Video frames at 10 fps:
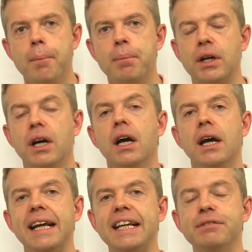But
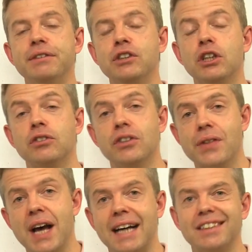even if you don't do
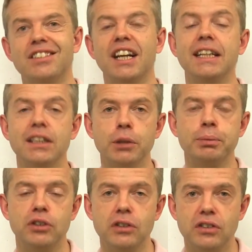that, take the
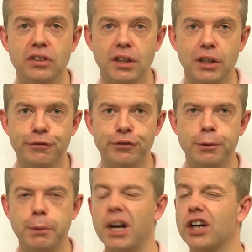opportunity to learn from them.